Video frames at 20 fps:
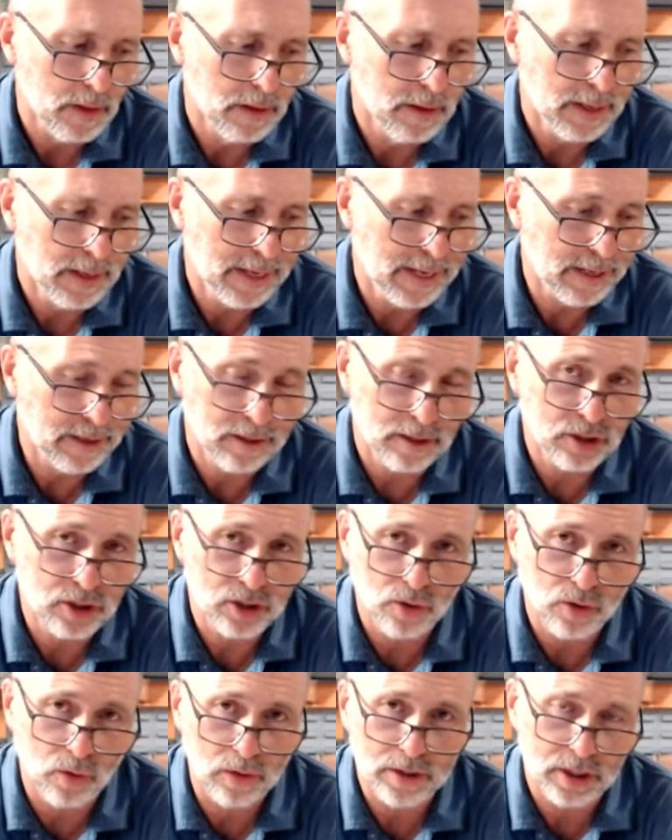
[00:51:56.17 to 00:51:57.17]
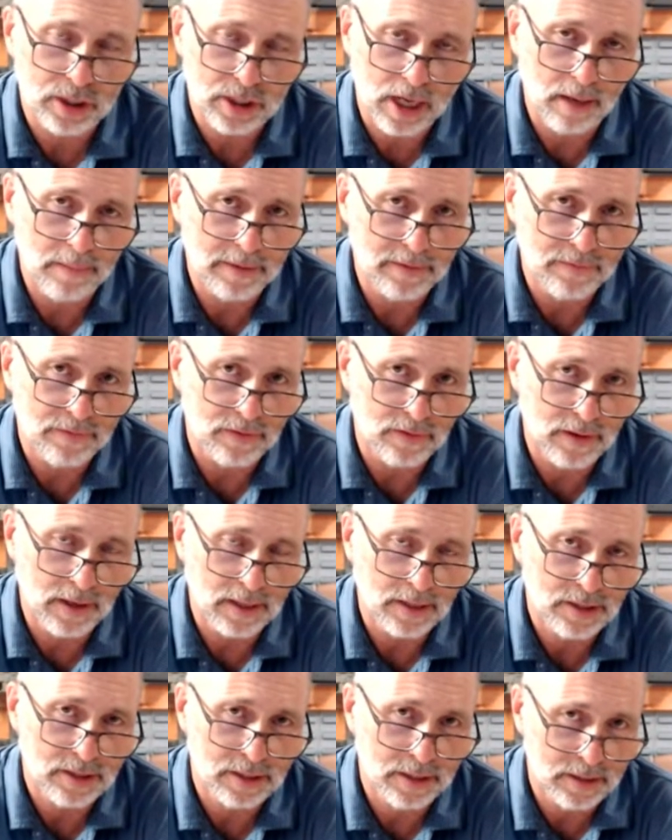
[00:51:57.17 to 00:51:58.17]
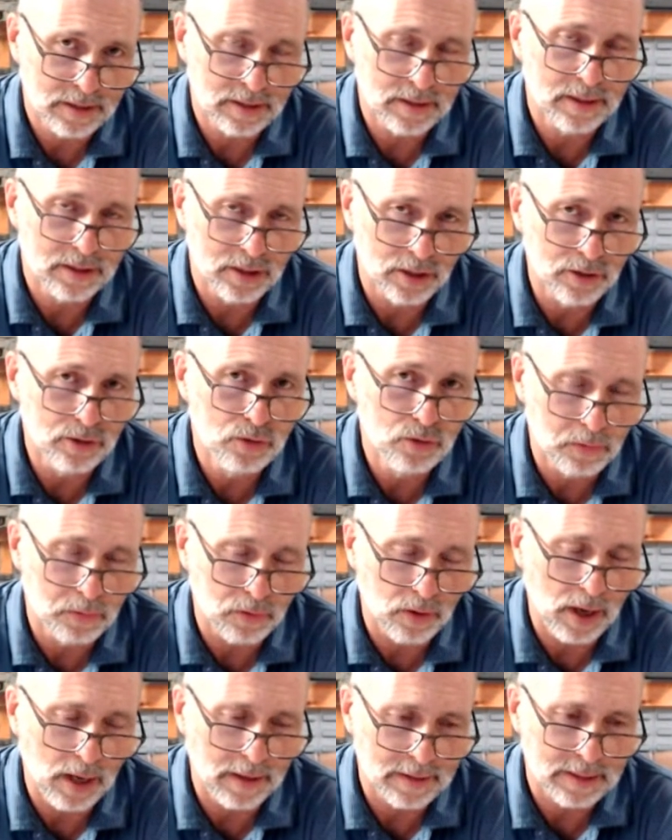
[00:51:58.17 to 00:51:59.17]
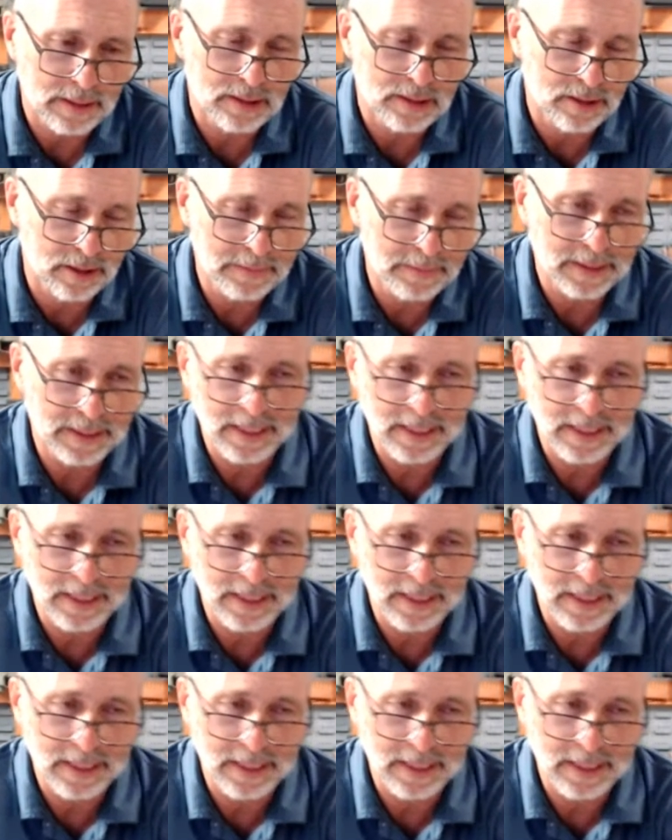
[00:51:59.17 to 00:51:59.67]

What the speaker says: Handgun storage is coming for us. It's a new product. It's going to be a